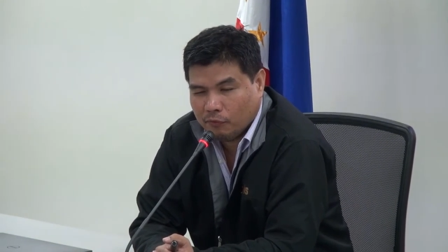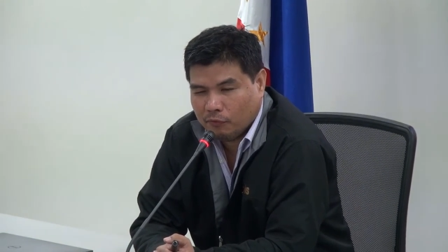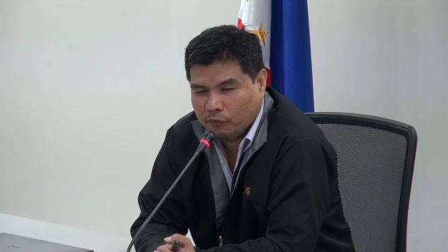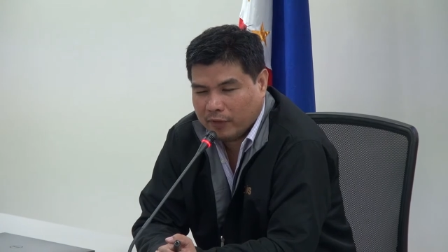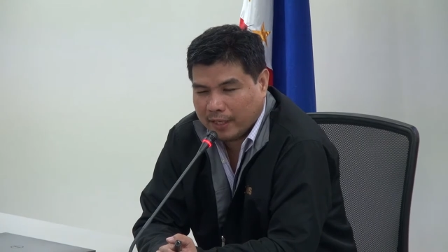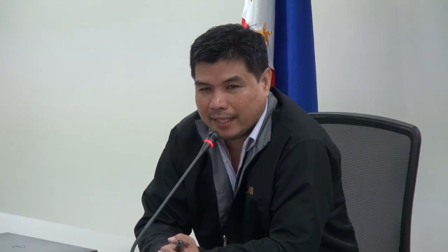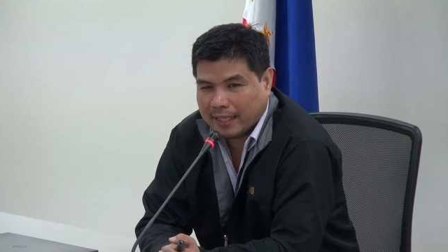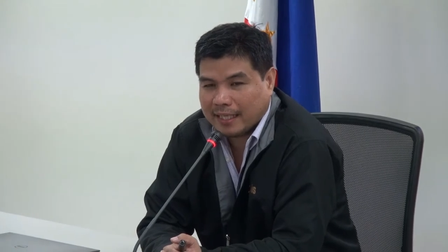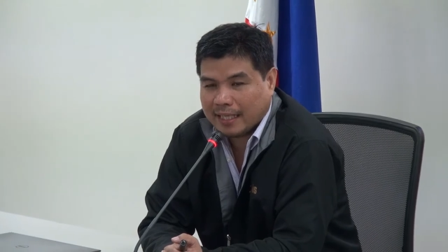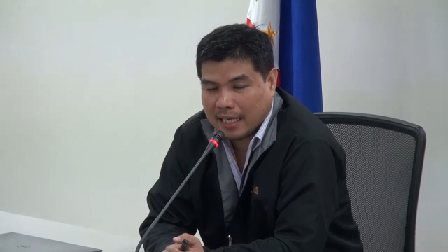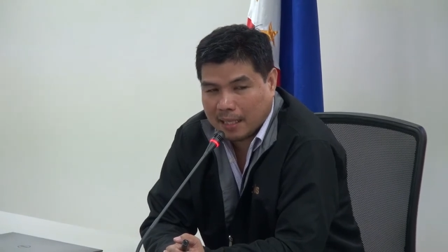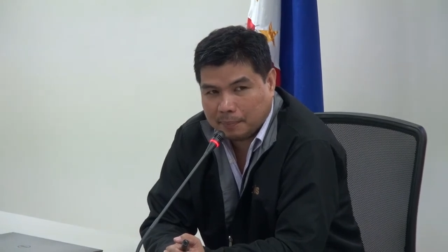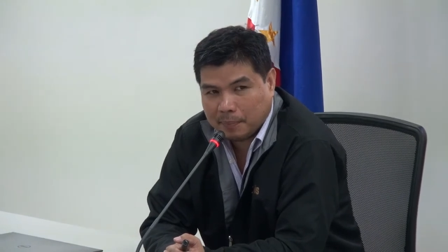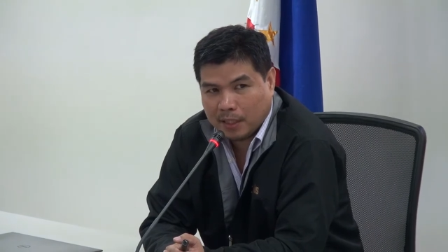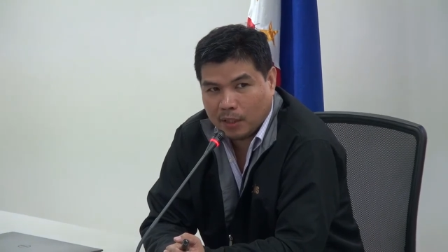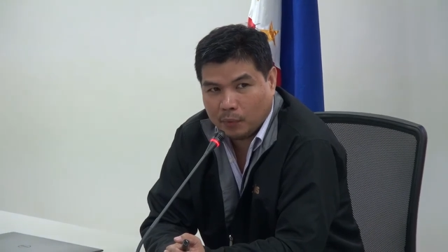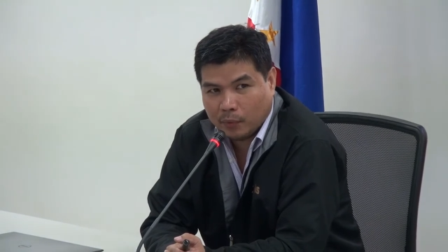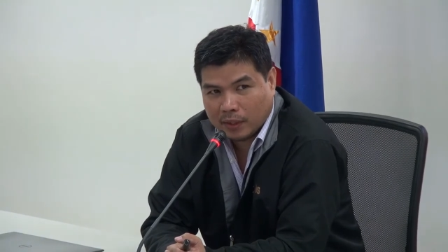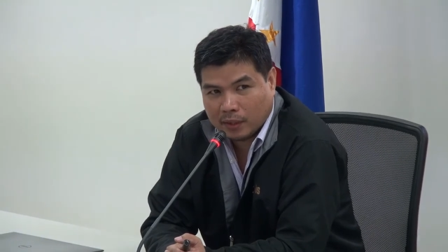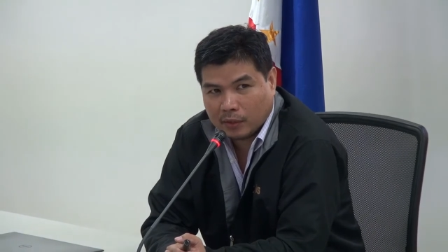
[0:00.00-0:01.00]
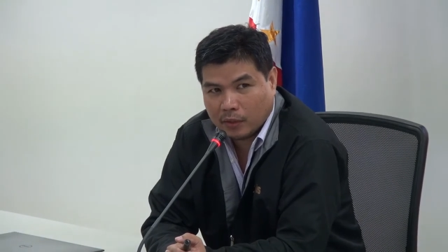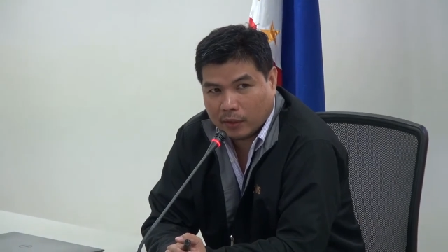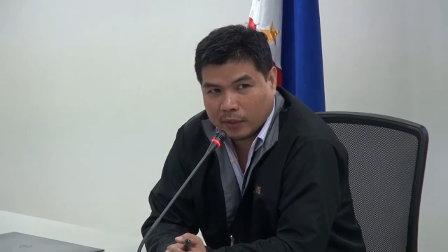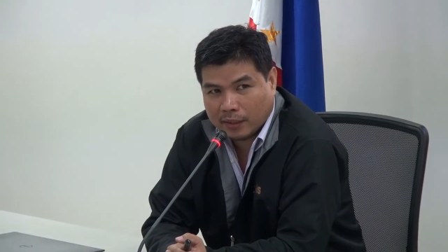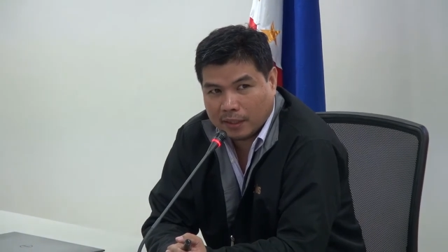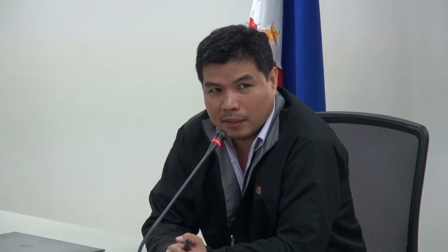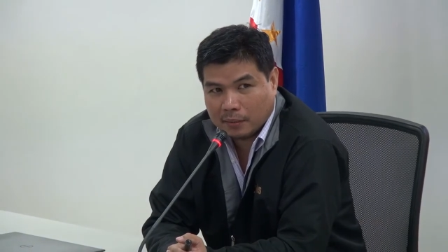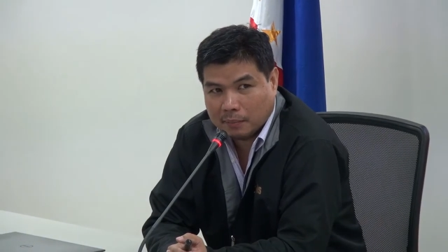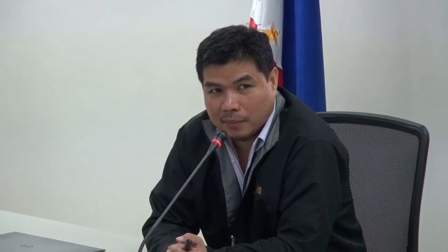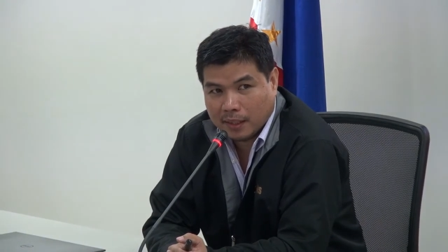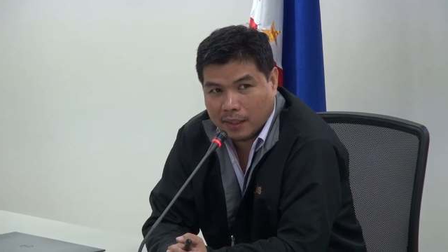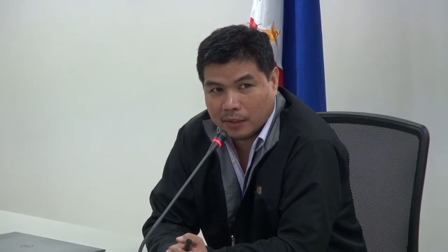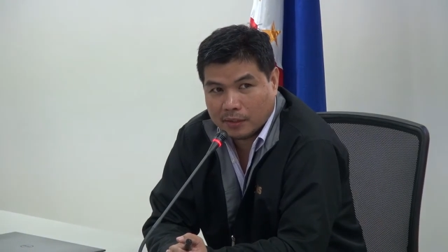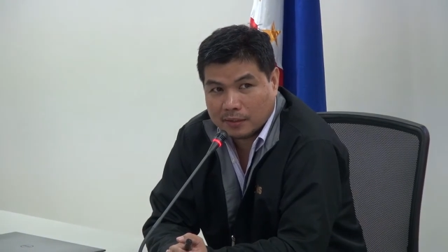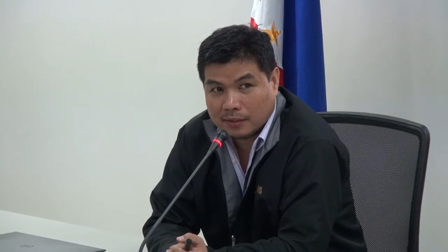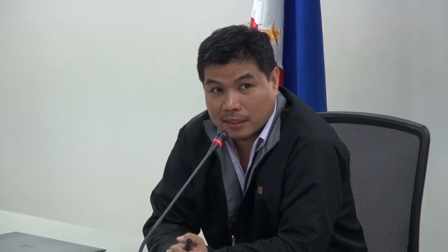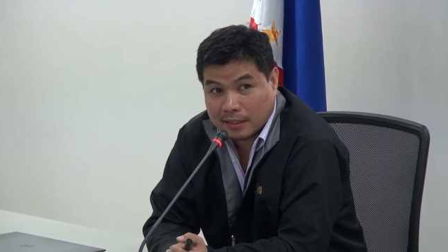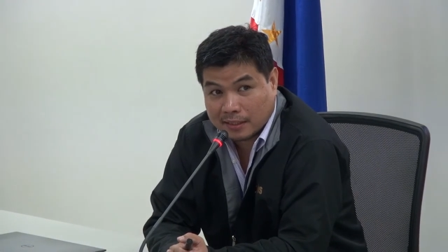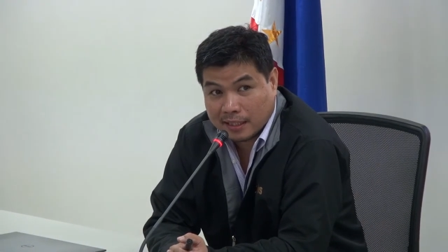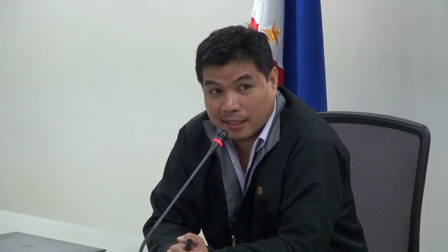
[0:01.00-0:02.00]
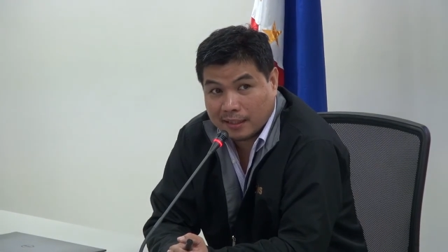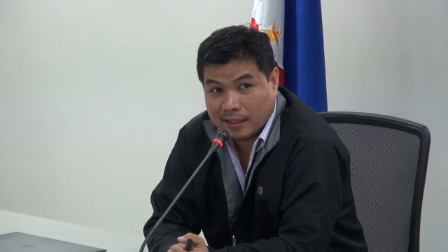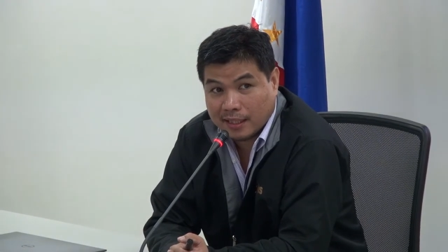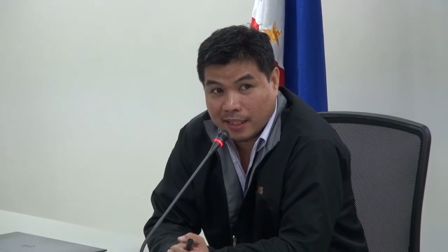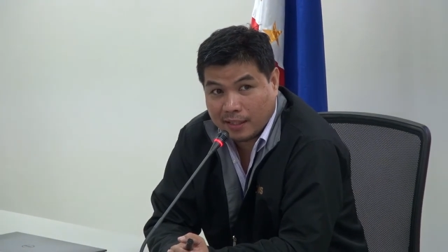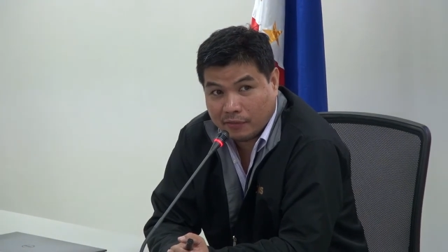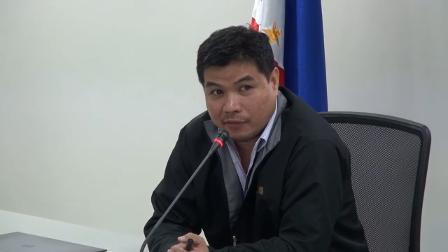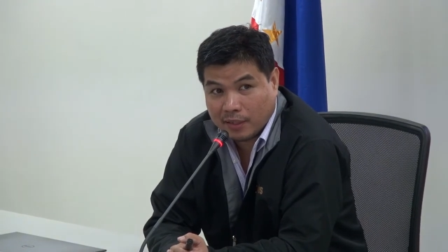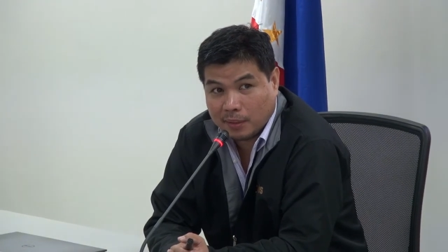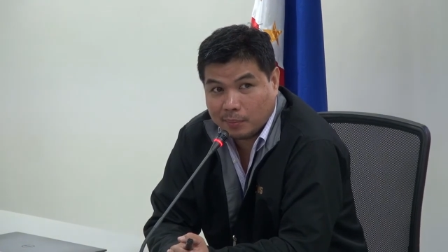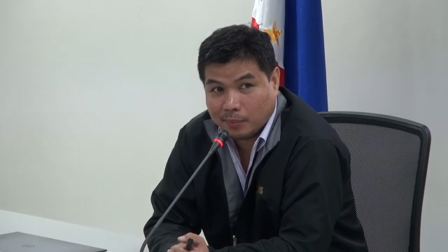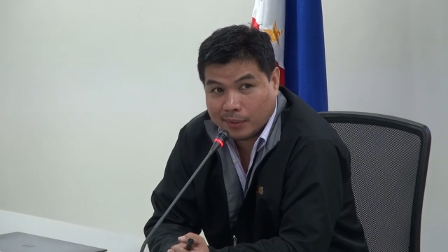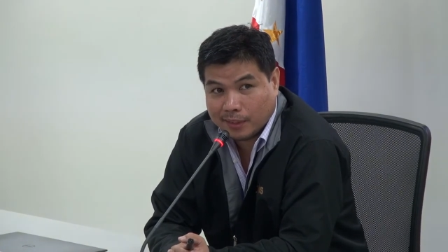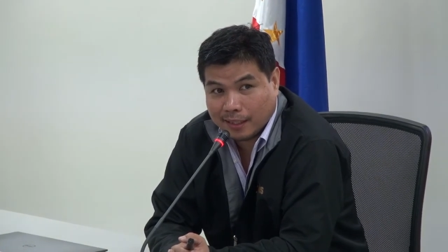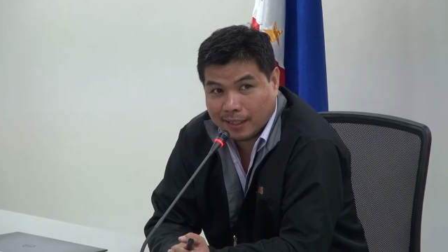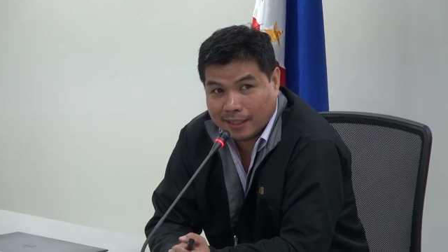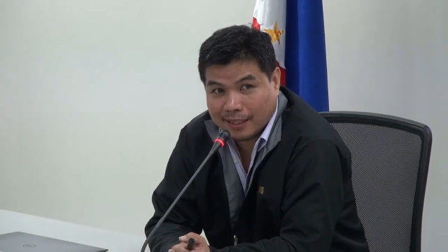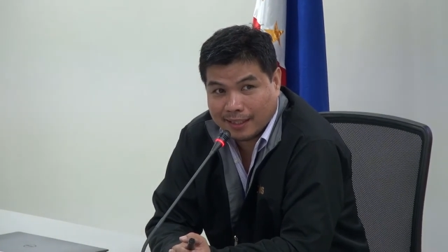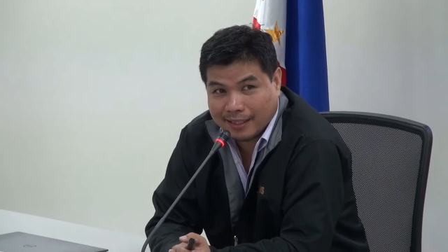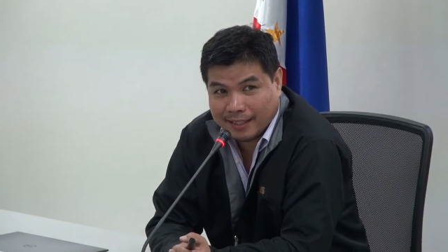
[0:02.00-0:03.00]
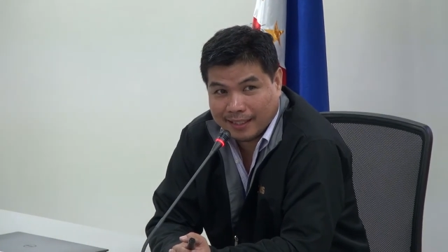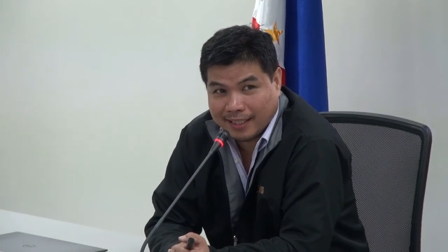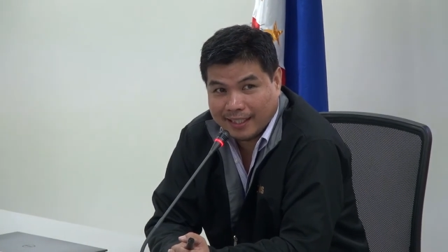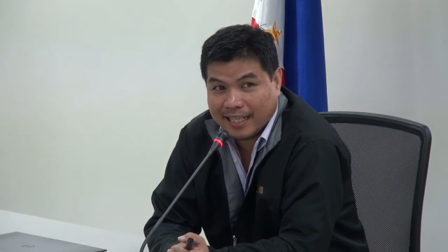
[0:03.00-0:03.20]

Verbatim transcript: very happy when talking about the Sendai framework and